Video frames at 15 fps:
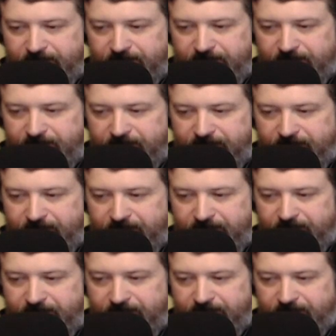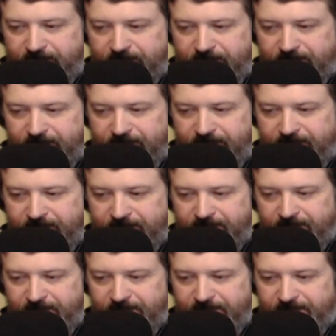
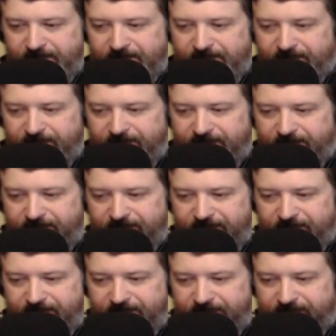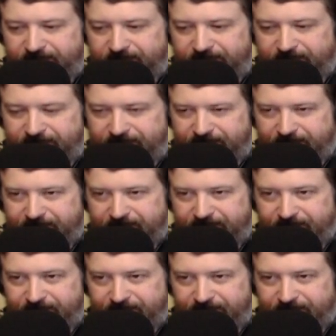The person shown says nothing.